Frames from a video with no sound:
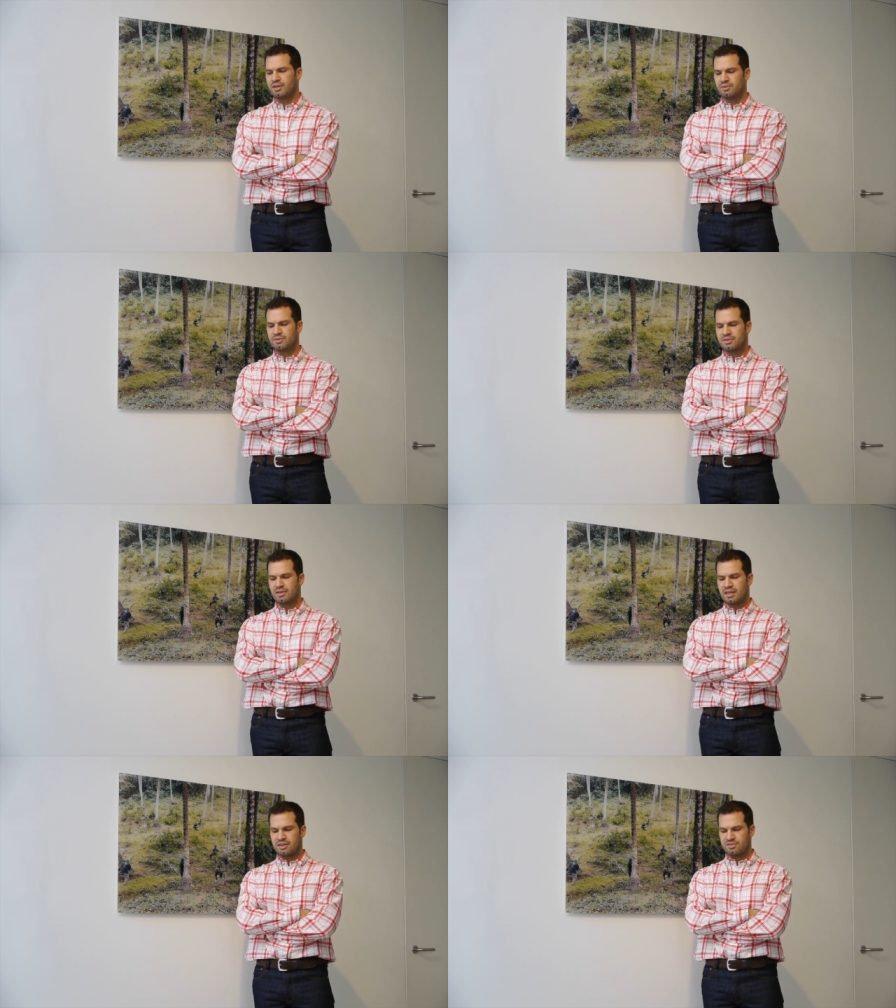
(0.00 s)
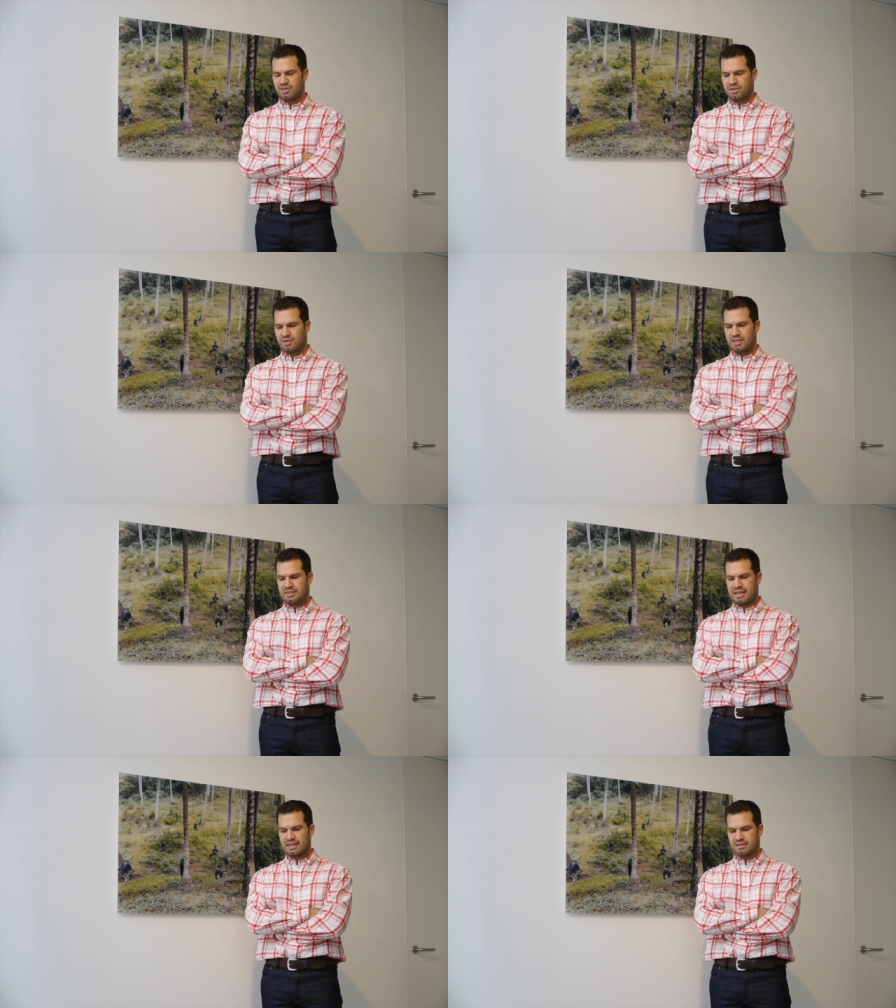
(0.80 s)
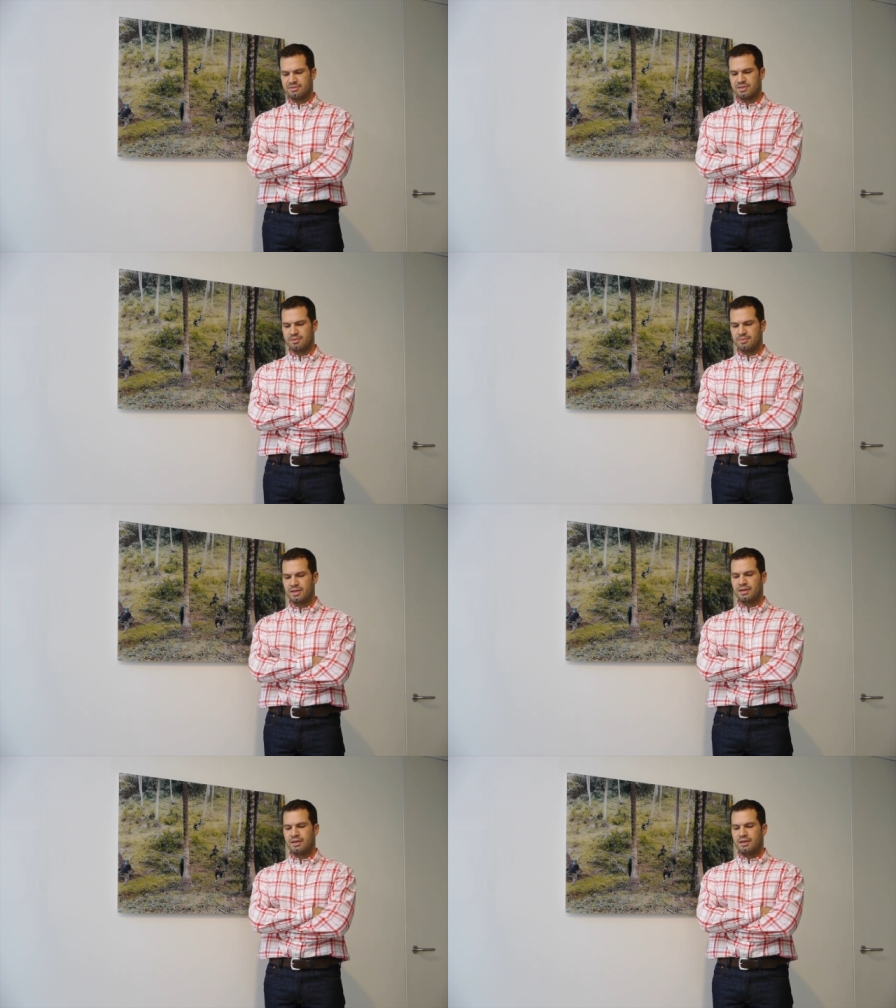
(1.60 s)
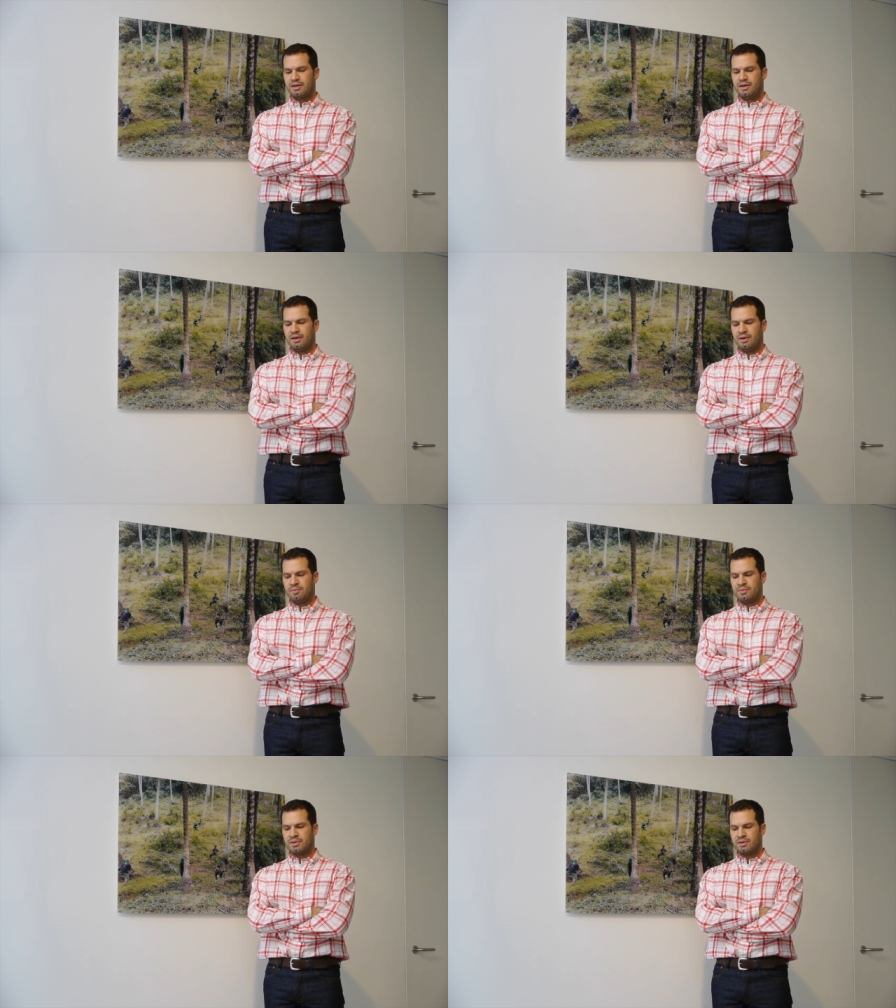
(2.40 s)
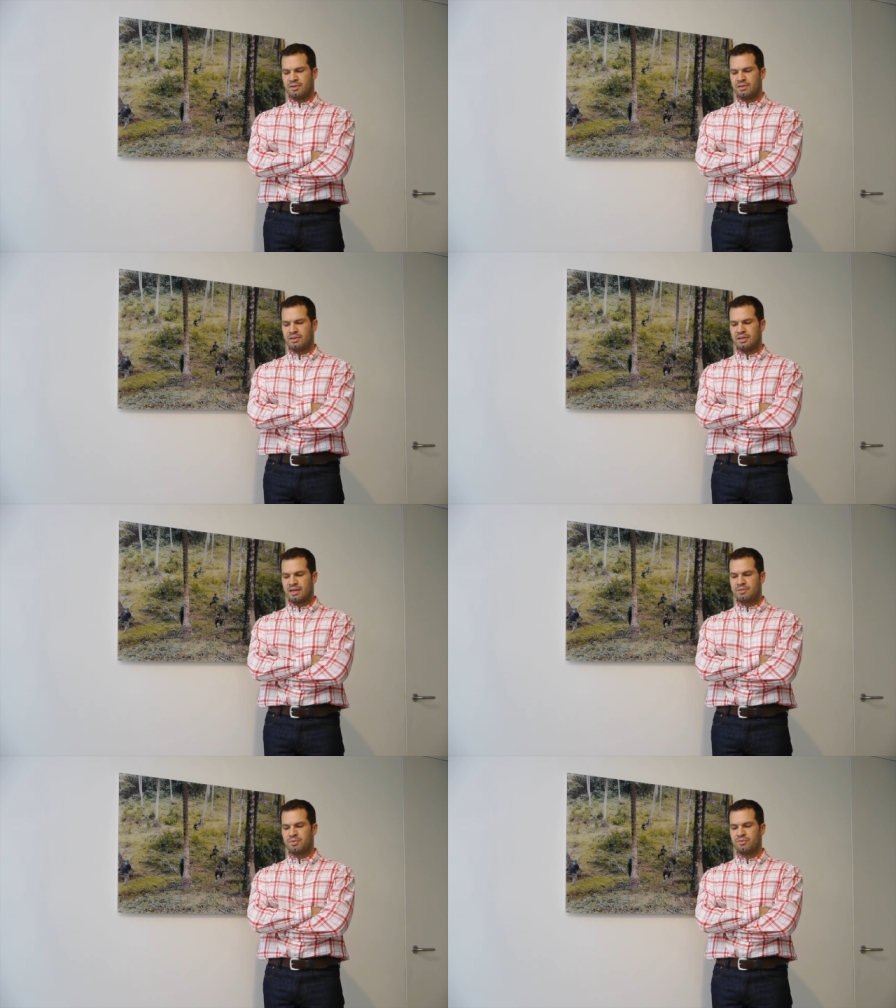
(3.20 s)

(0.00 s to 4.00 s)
And it was the last video I had taken of them um, the night